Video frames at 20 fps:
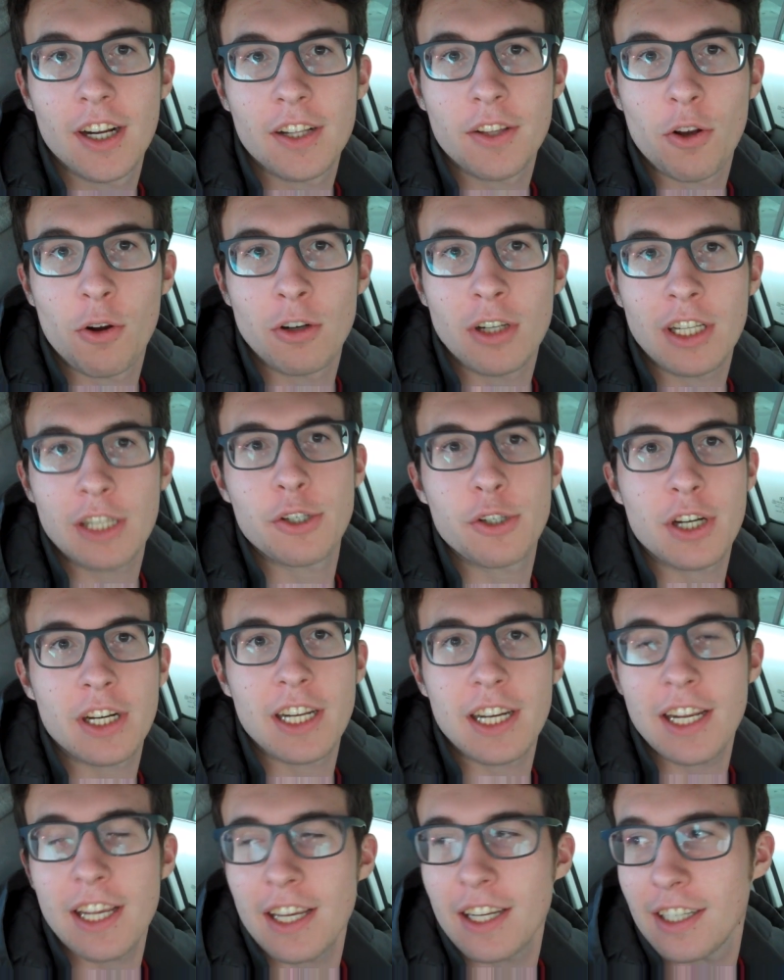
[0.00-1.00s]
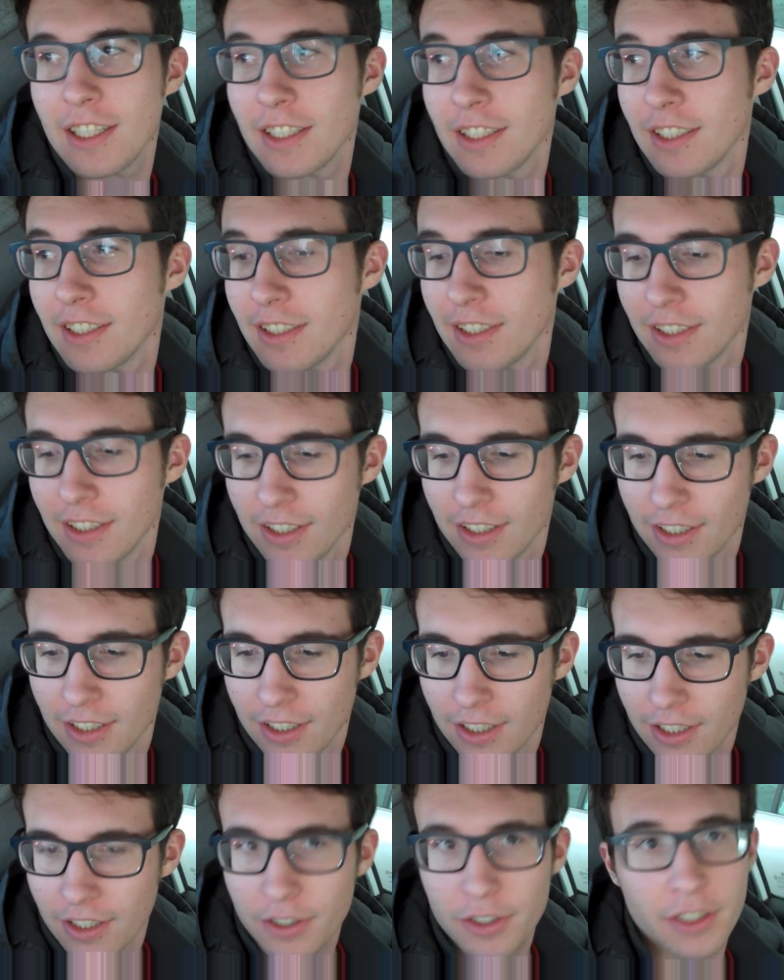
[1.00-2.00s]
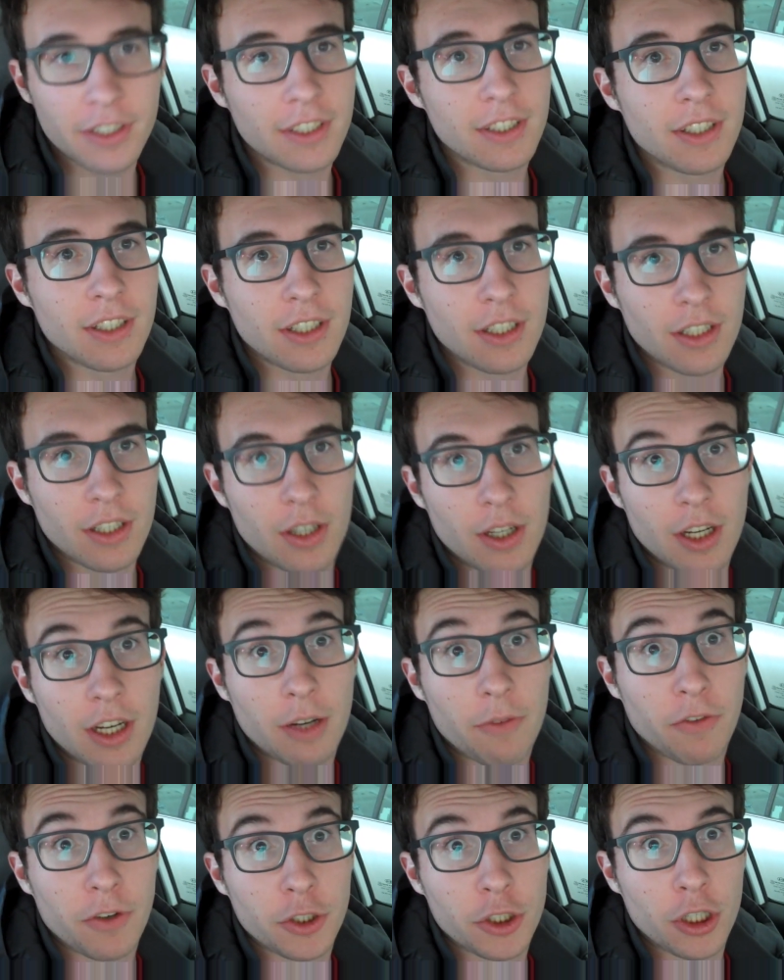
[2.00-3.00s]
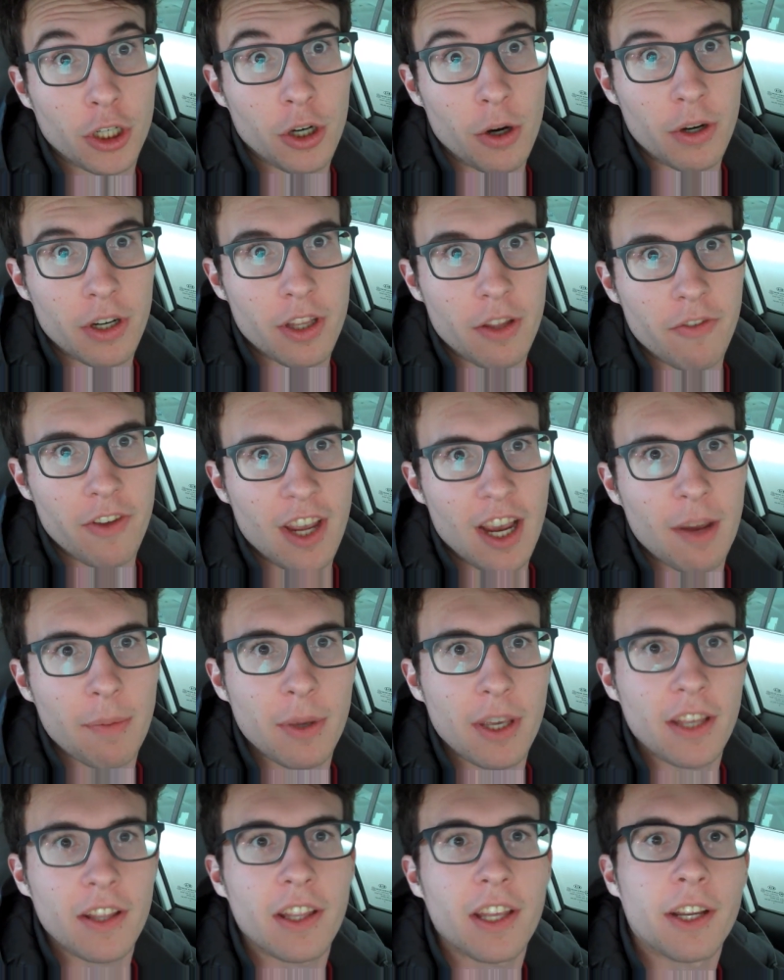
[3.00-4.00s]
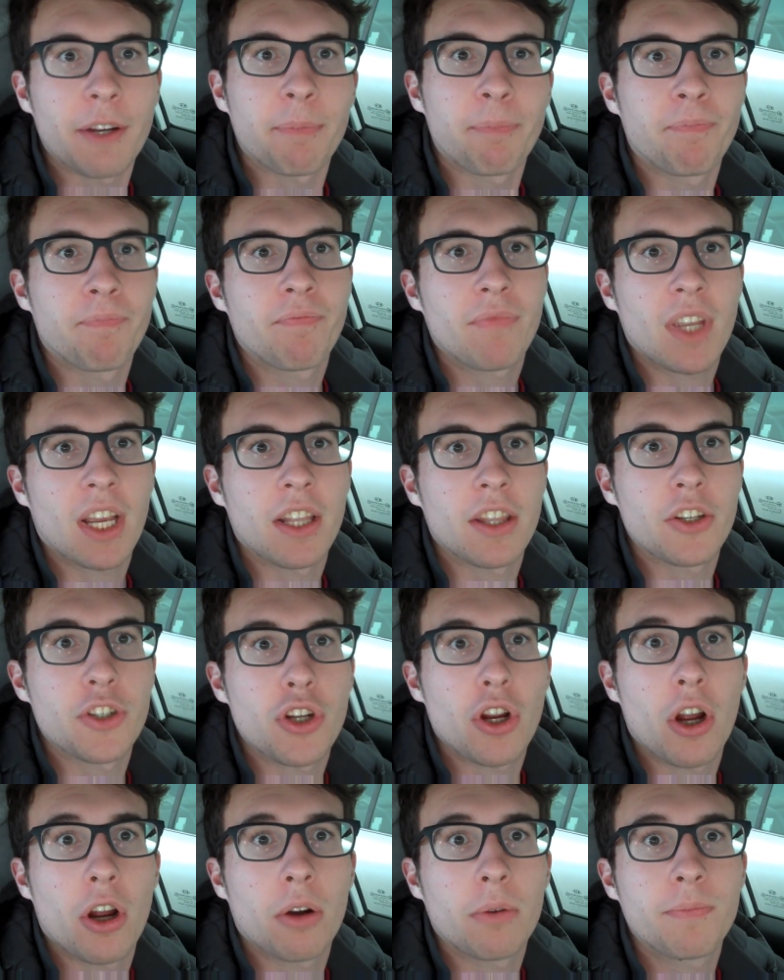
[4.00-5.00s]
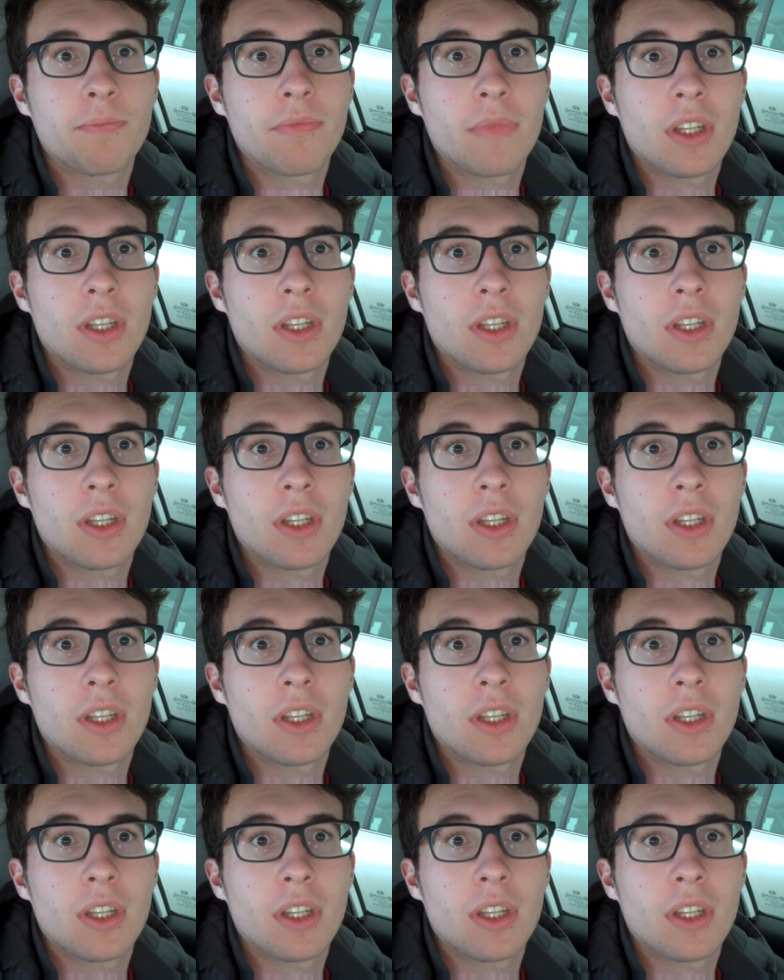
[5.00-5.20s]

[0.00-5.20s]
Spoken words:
the Holy Trinity. She's for sure going to the VIP thing and the show.